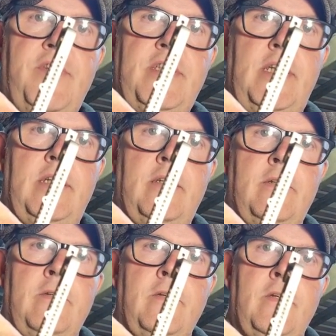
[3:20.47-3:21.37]
fit in,
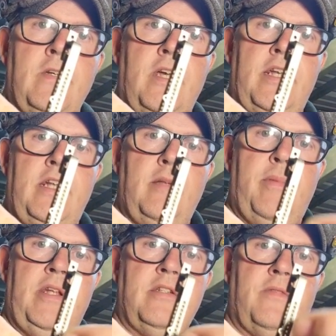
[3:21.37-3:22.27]
and then the
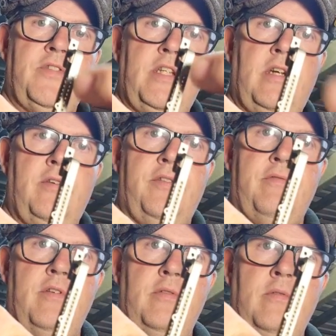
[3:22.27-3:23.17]
pins obviously go
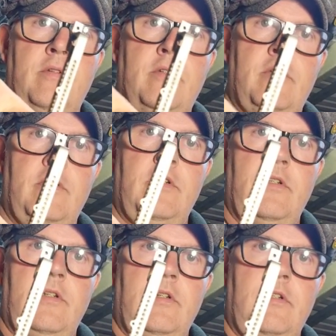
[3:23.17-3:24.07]
through
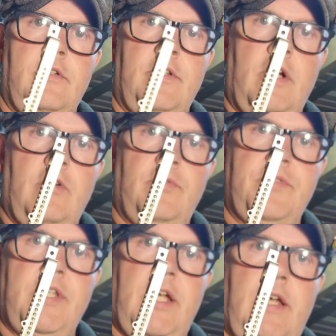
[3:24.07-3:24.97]
the
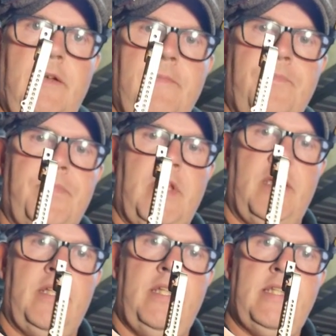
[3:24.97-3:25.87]
holes there.
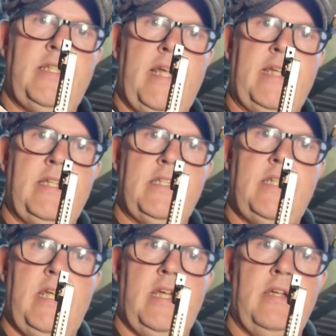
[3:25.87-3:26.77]
This leg
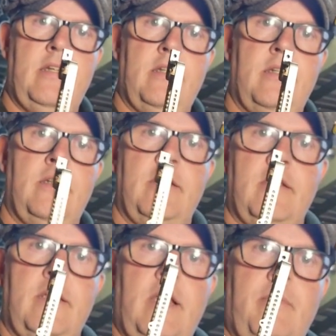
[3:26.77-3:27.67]
that's here,
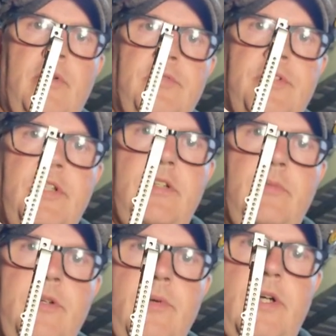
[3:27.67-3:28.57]
that bolts to your
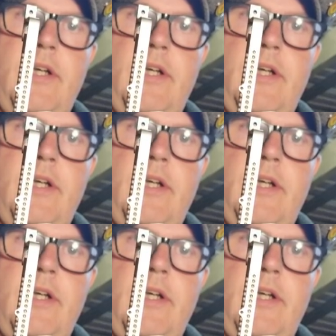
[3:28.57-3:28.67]
W